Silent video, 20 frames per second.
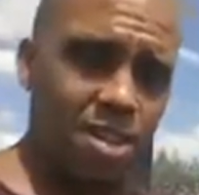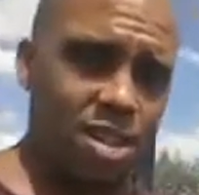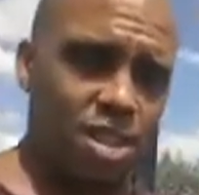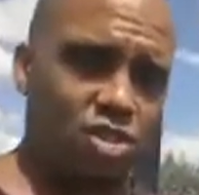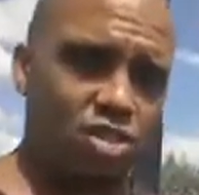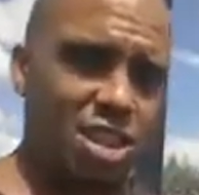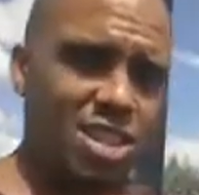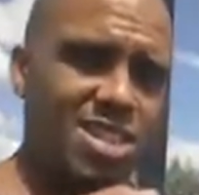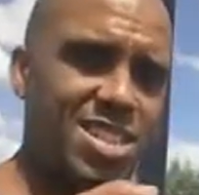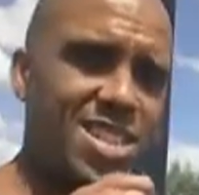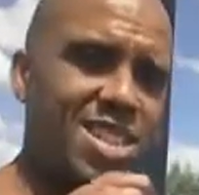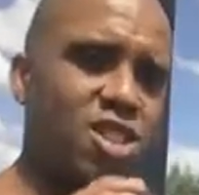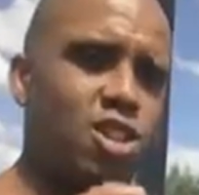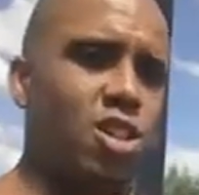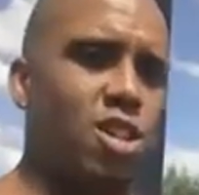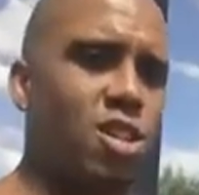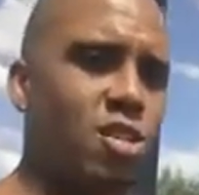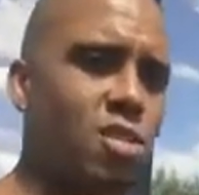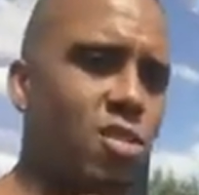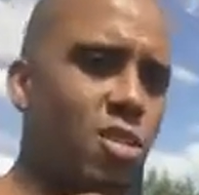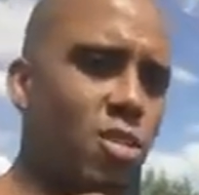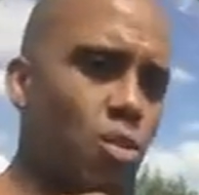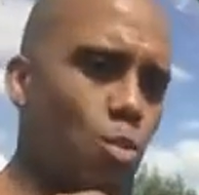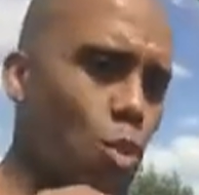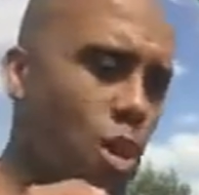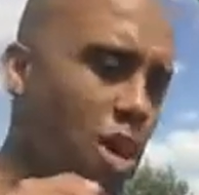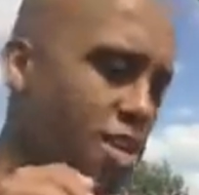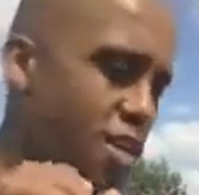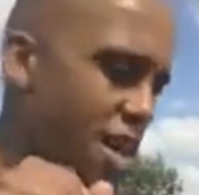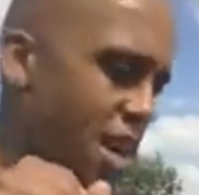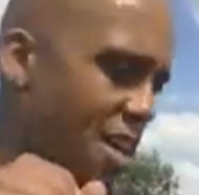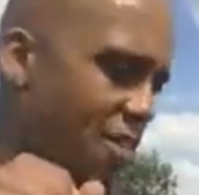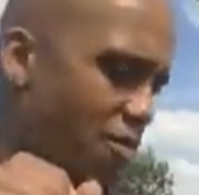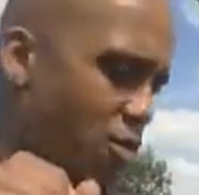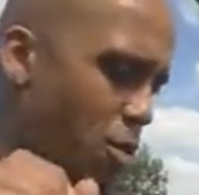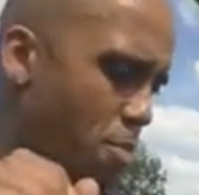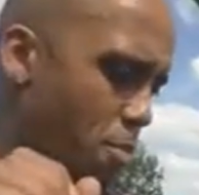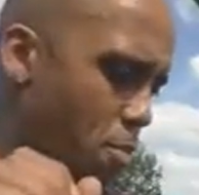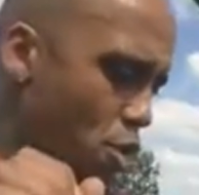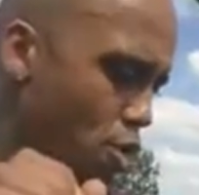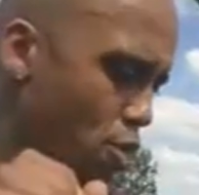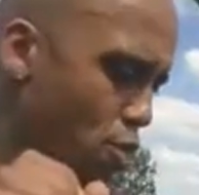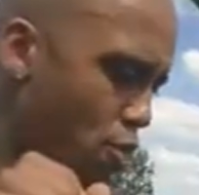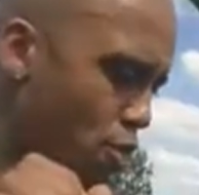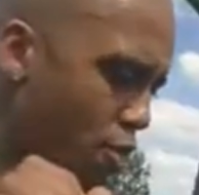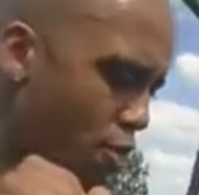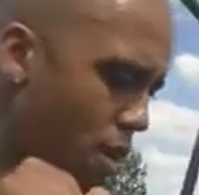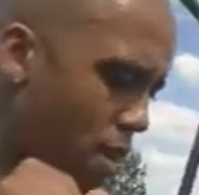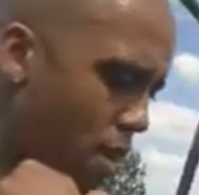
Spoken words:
transition where you have to move